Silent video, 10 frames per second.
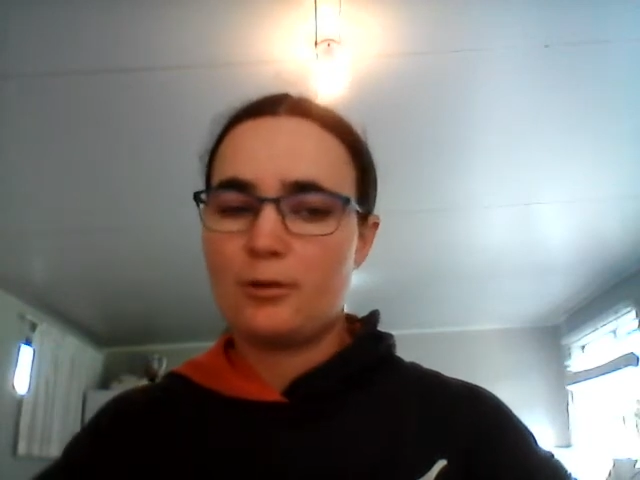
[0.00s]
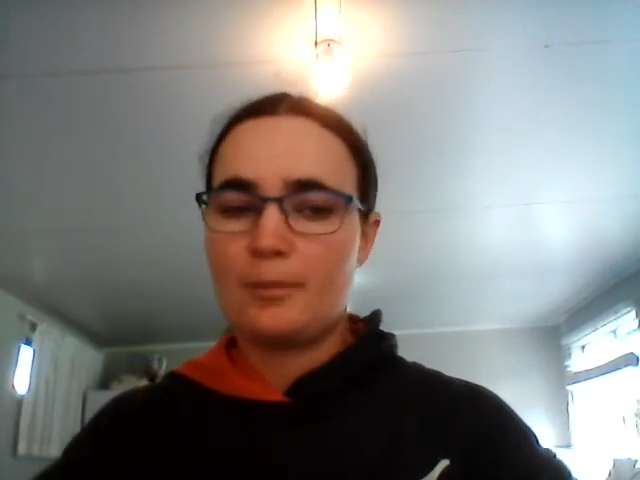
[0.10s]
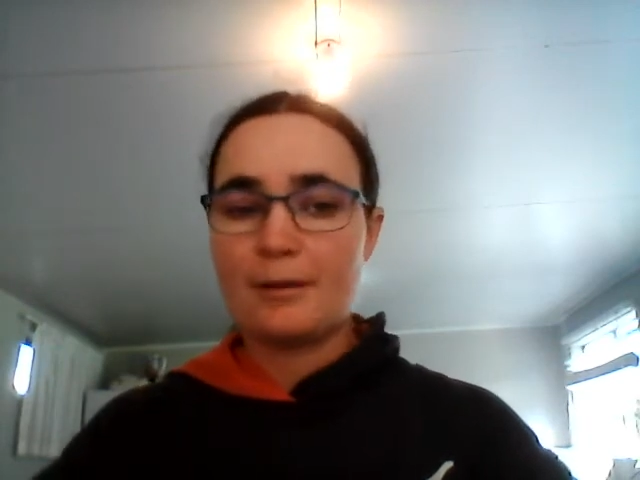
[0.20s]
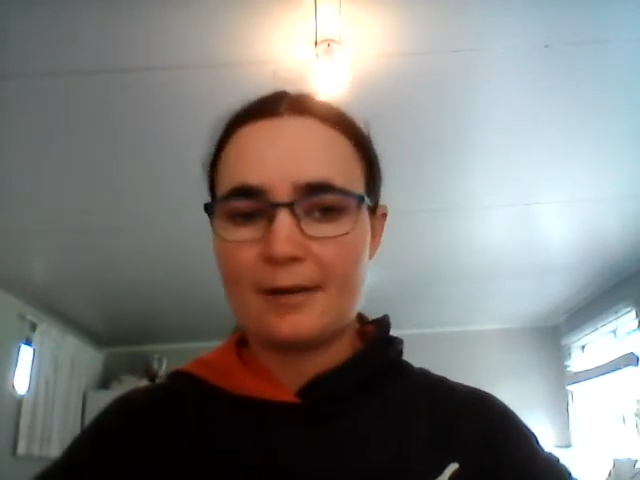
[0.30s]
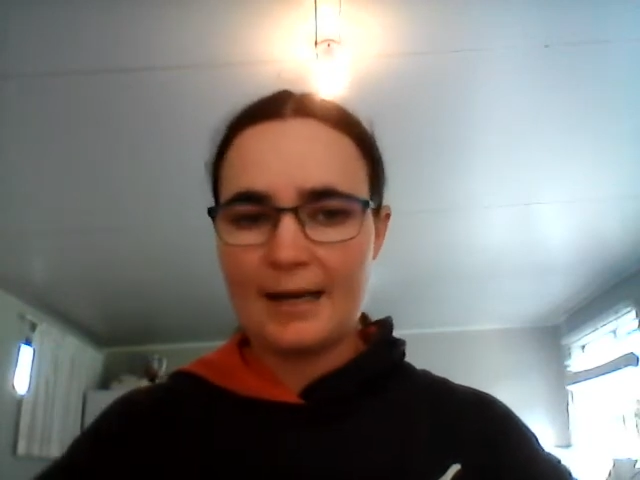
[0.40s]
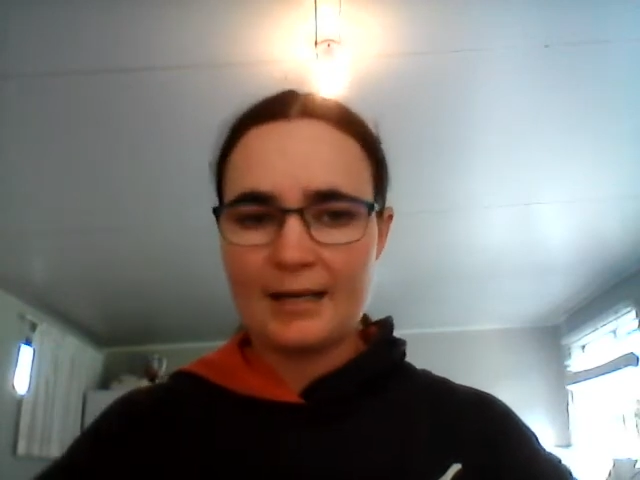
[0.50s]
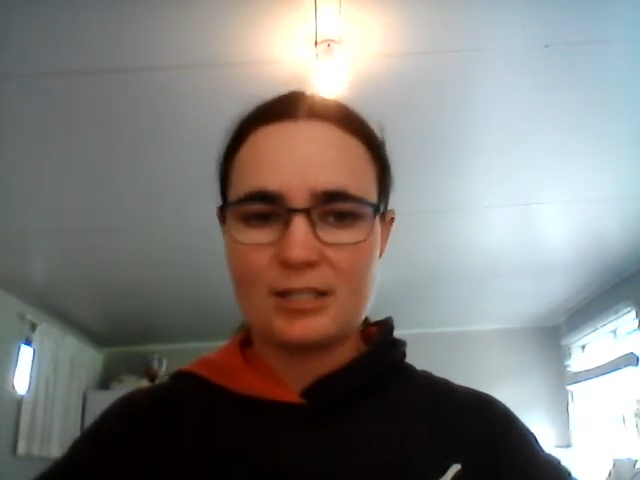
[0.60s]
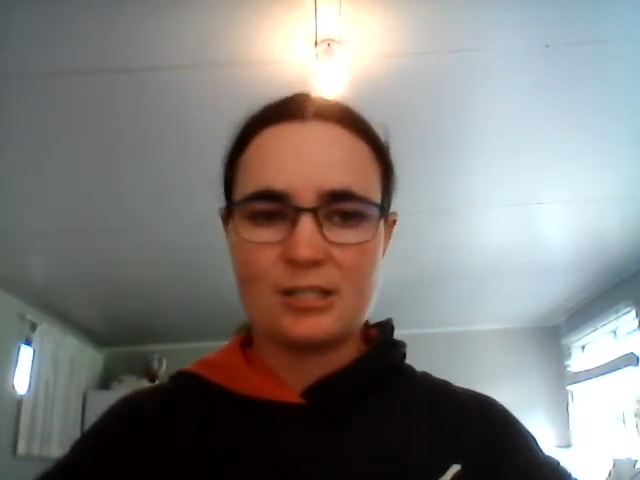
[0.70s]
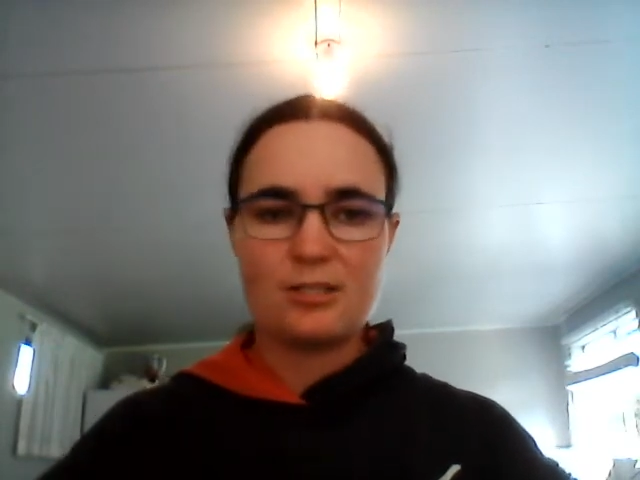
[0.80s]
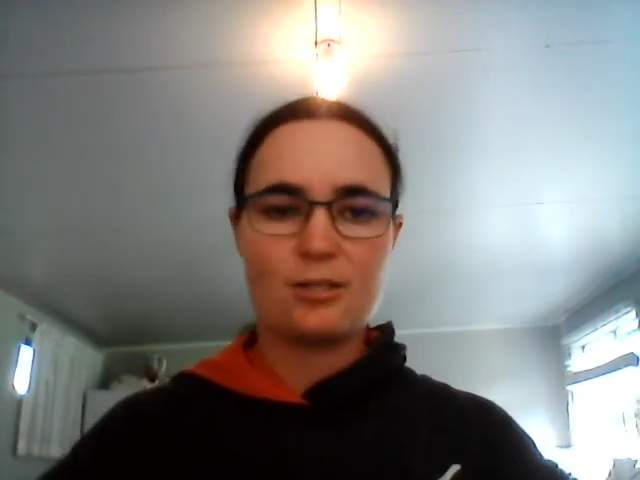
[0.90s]
what my
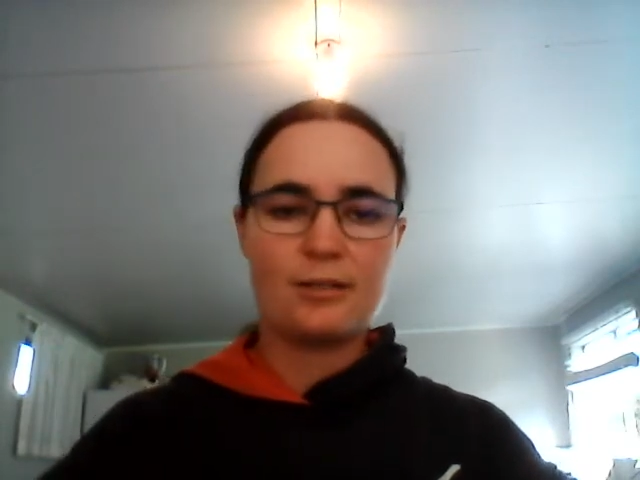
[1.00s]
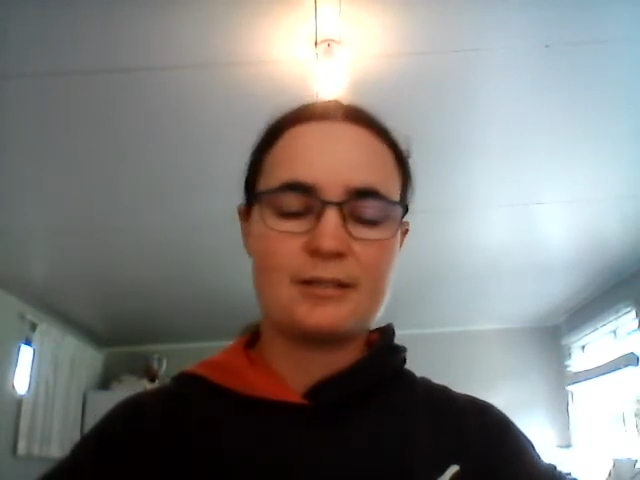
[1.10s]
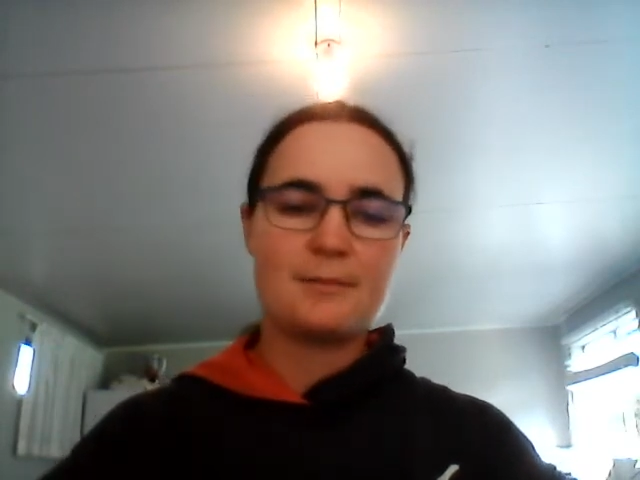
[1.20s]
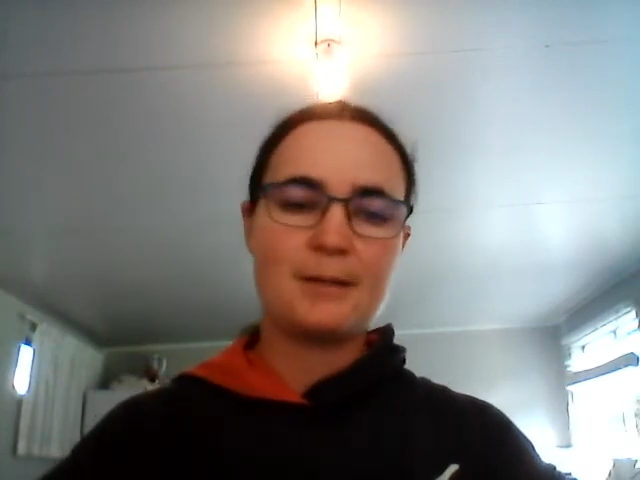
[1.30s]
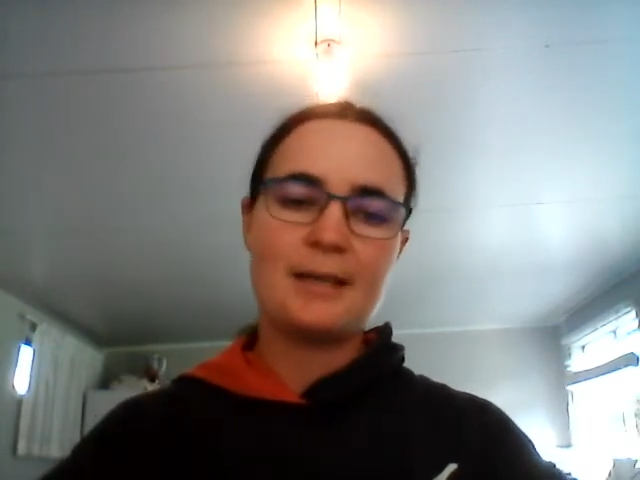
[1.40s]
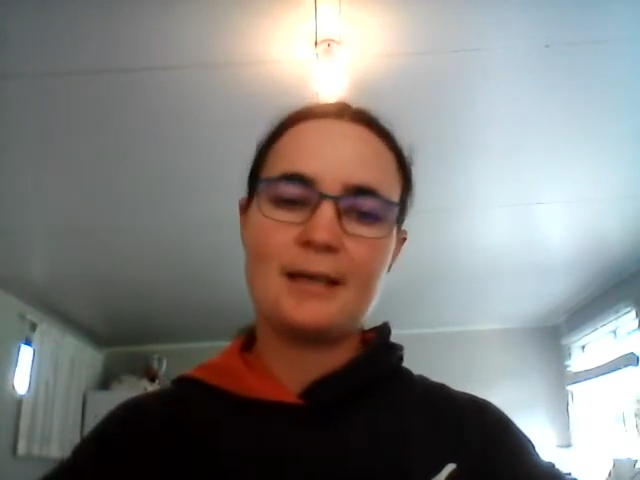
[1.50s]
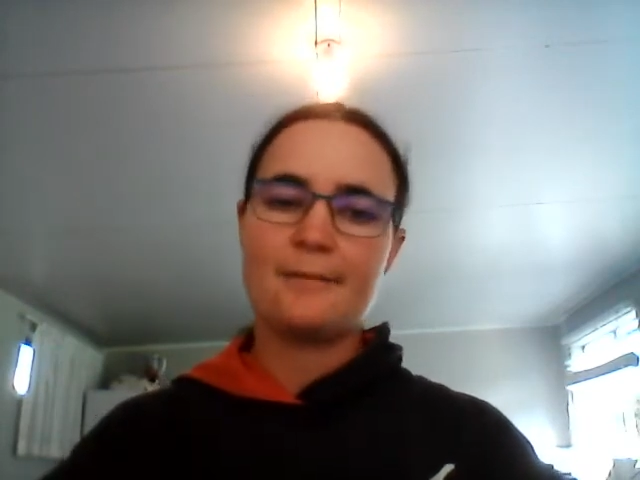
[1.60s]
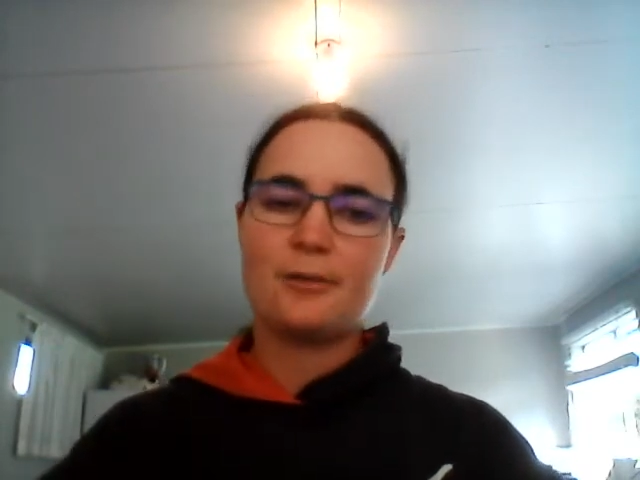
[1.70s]
reactions are going to be if